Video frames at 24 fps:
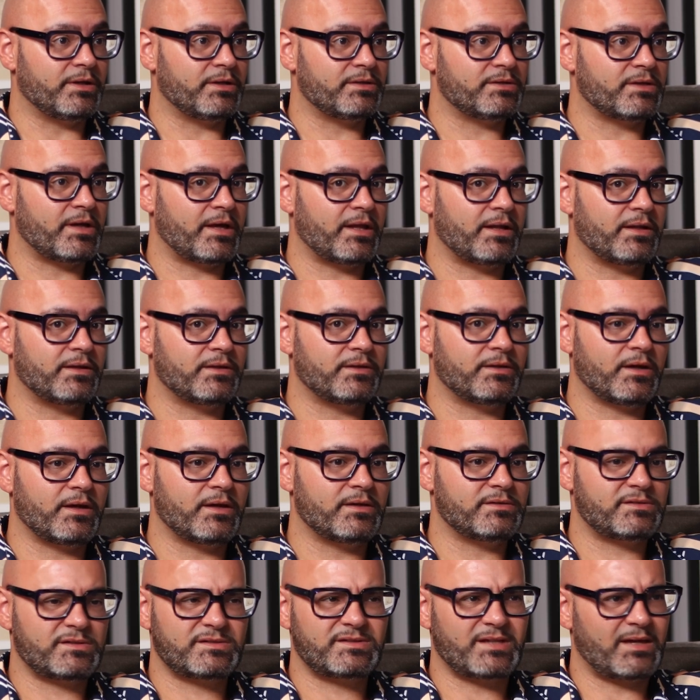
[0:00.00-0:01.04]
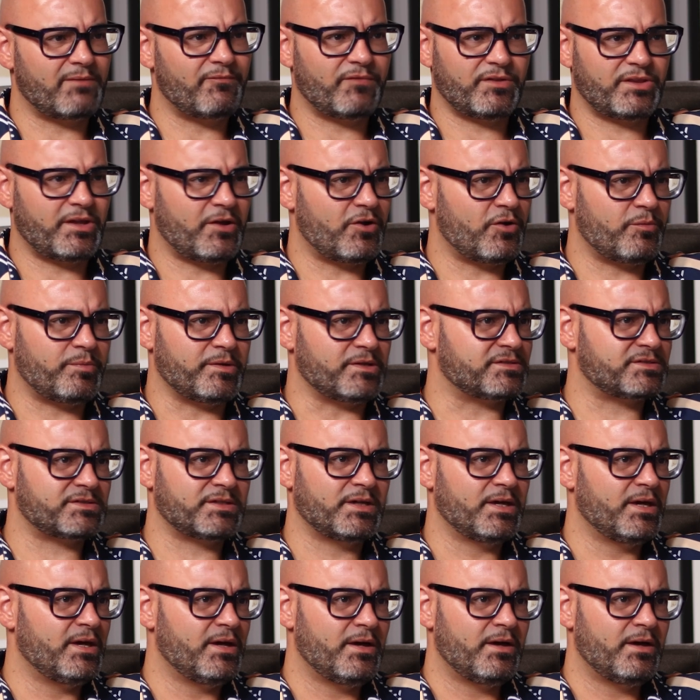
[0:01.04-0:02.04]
and it's the same for therapists.